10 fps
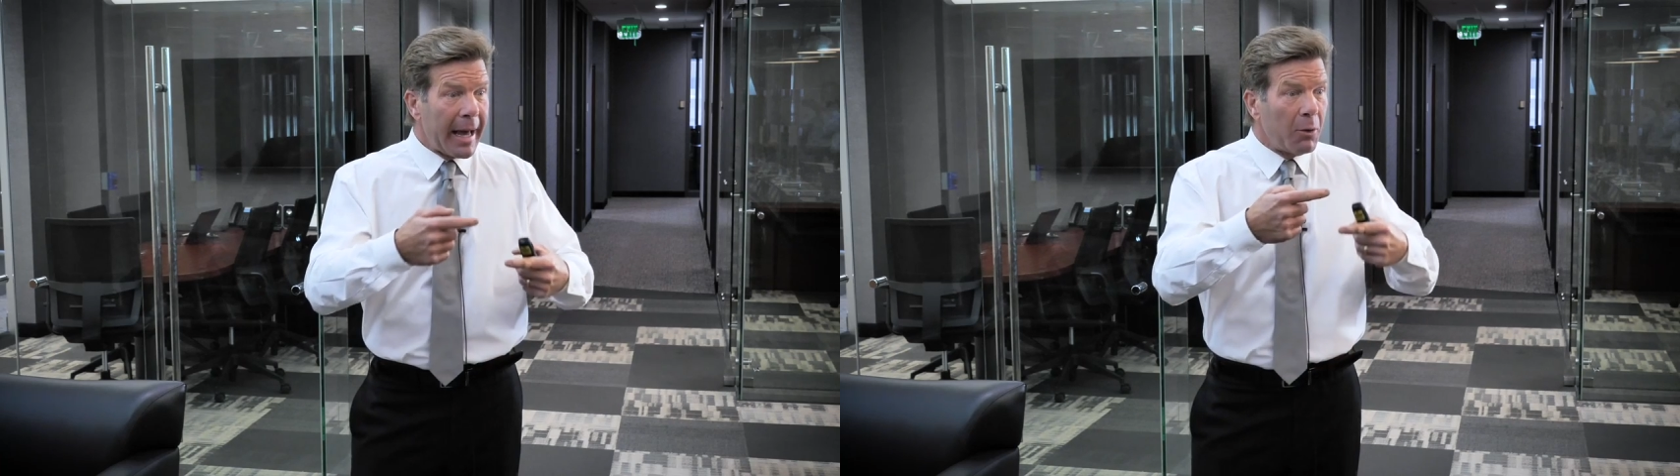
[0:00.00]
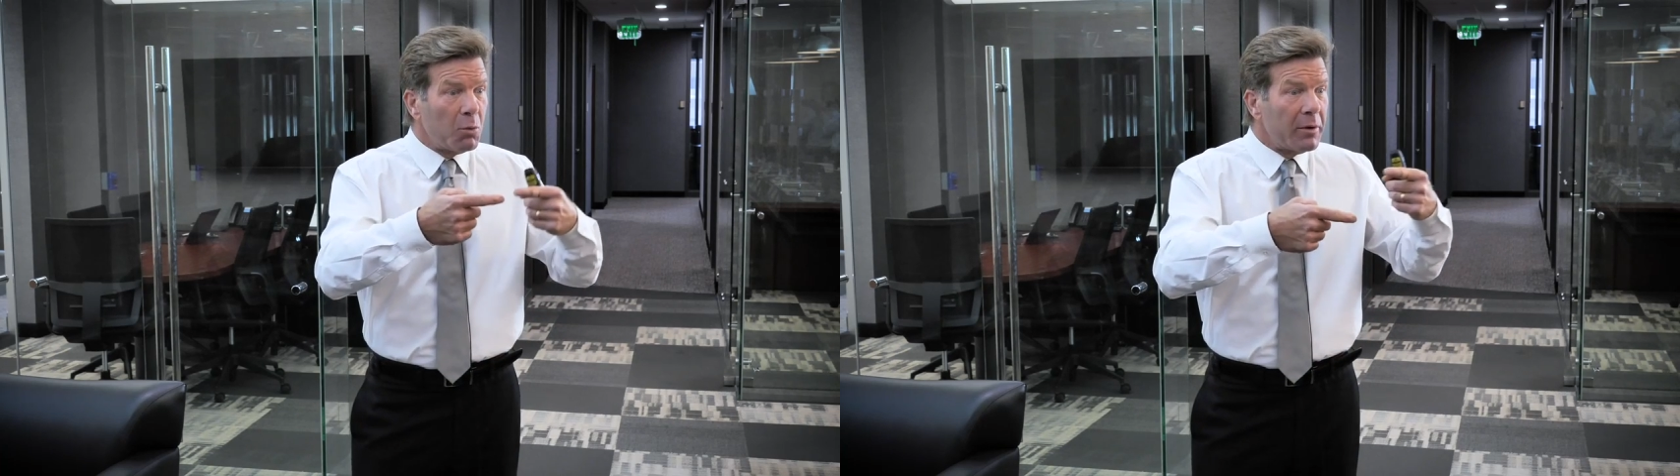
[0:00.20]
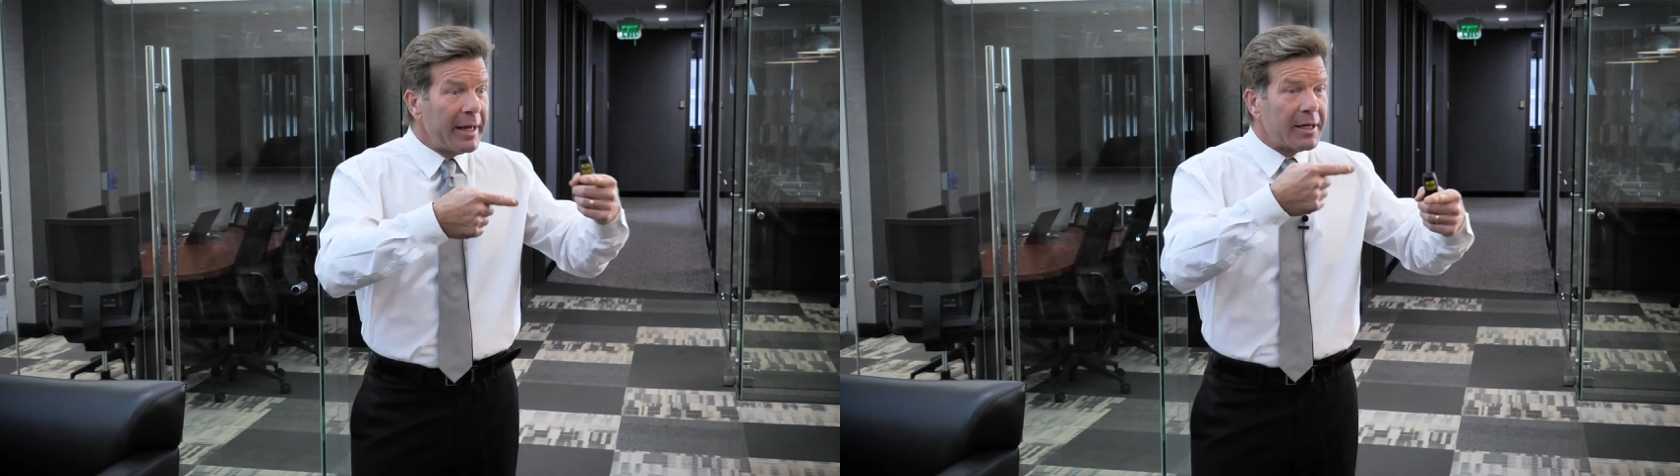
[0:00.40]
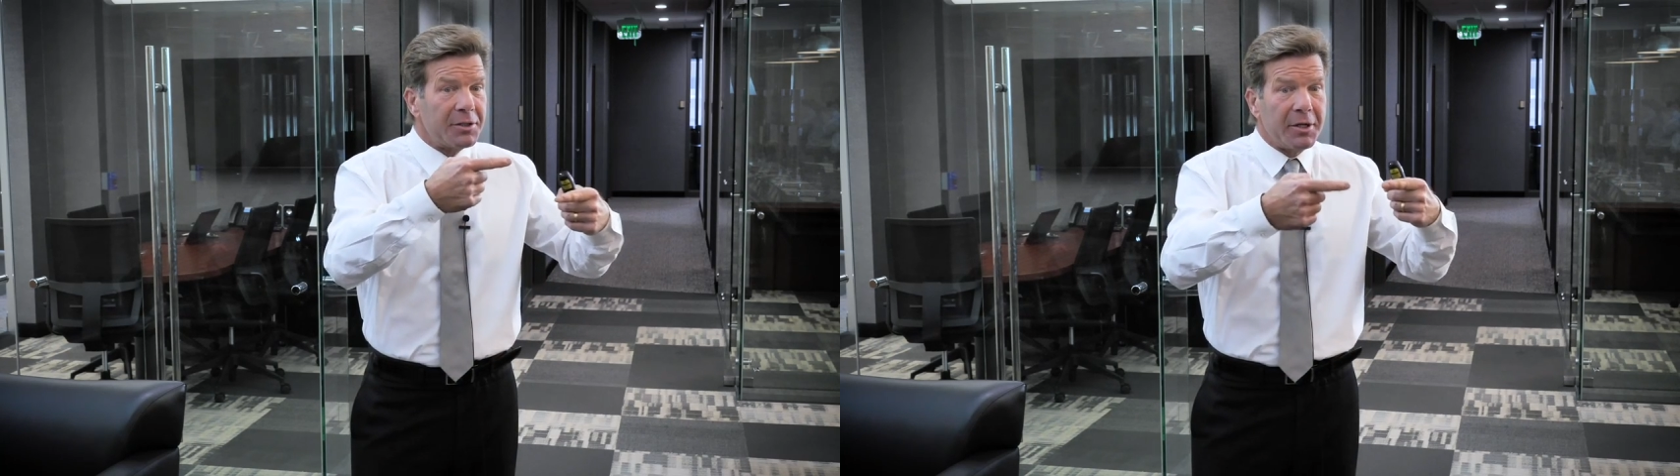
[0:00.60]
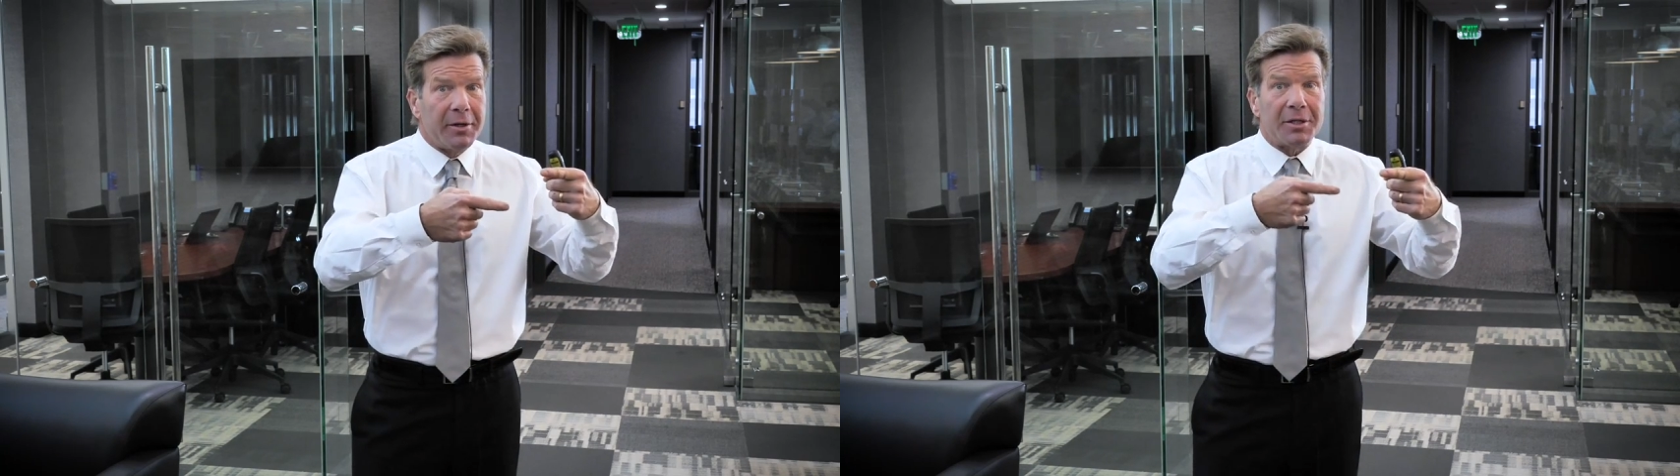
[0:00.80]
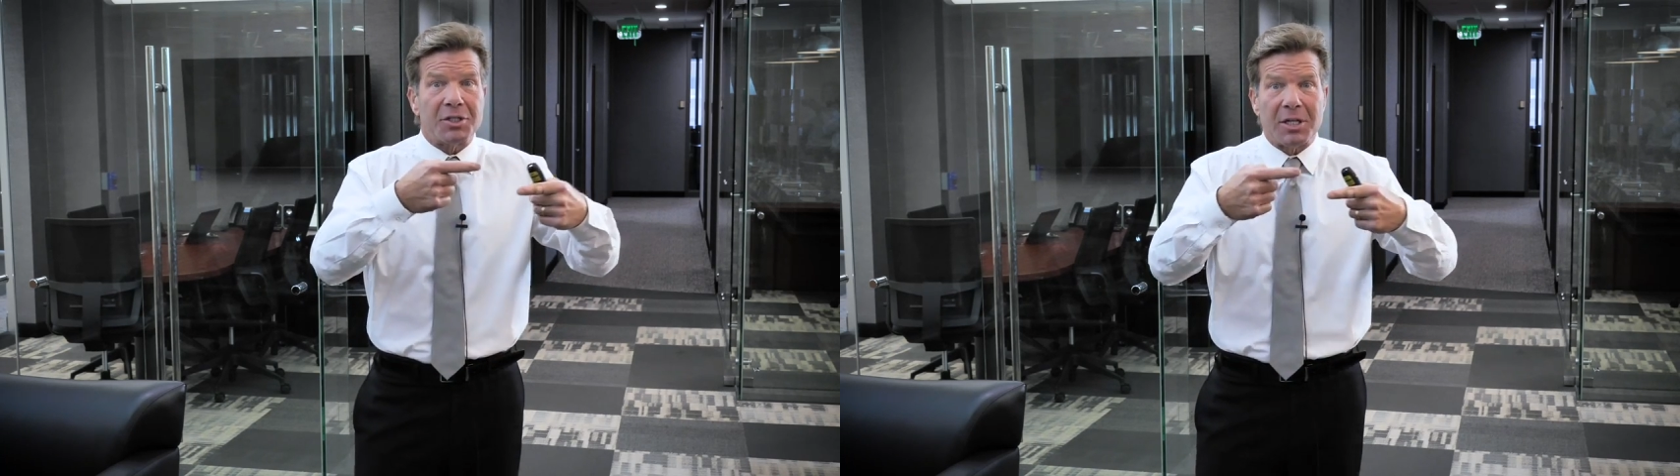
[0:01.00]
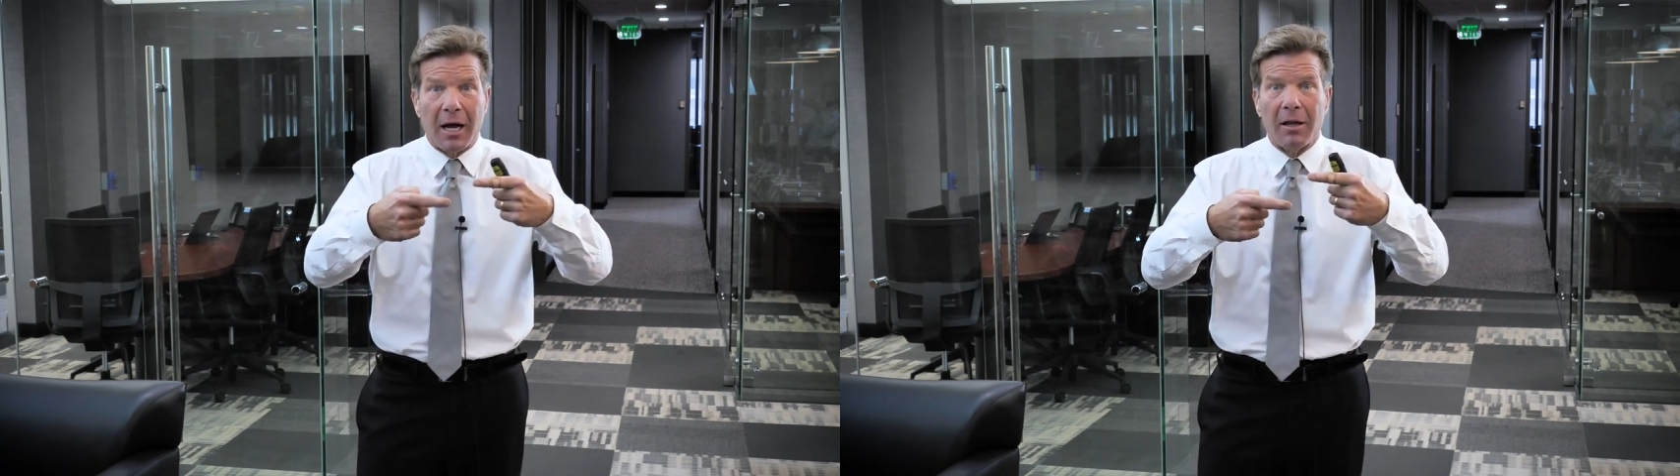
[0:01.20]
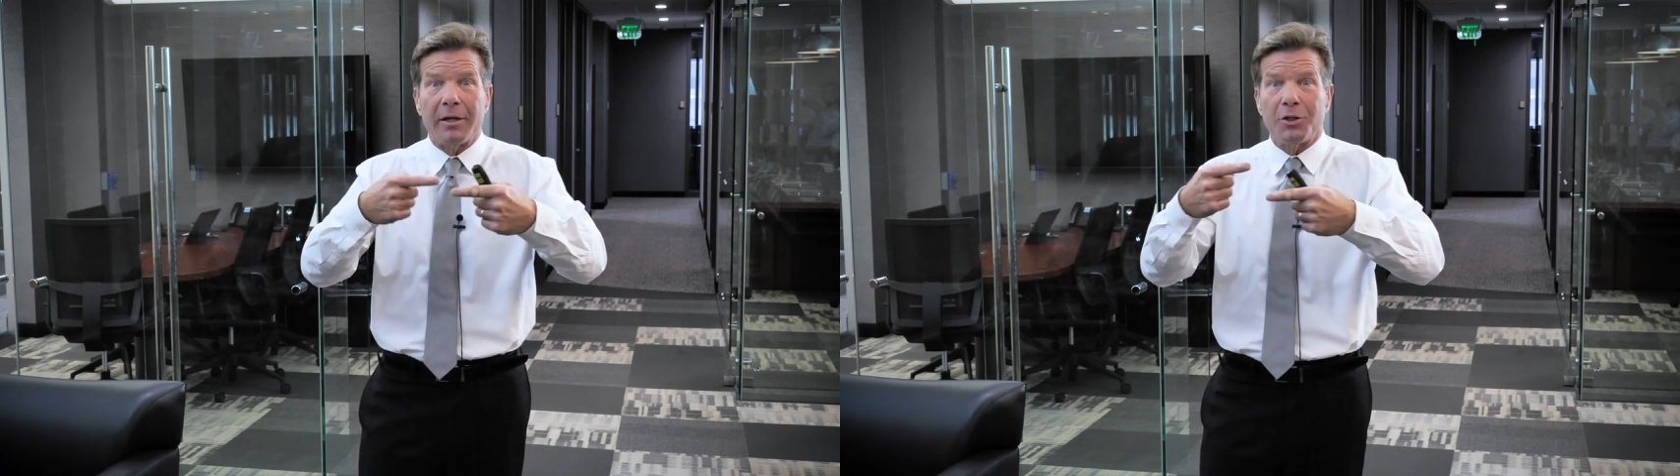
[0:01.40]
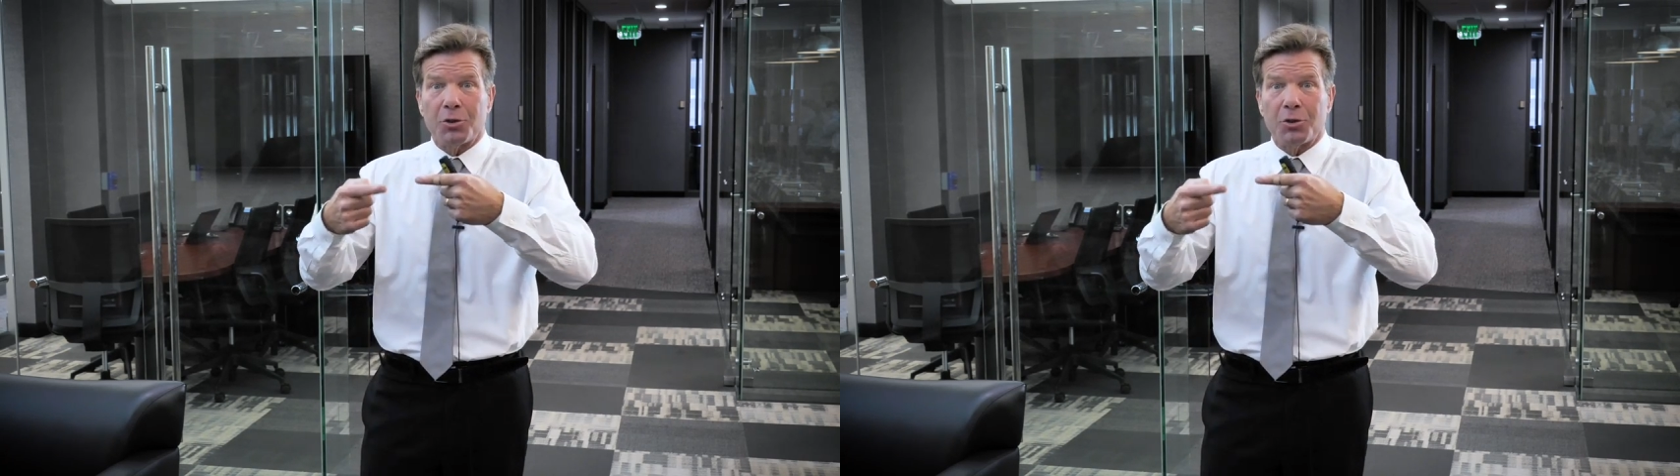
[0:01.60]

And will they continue to sell and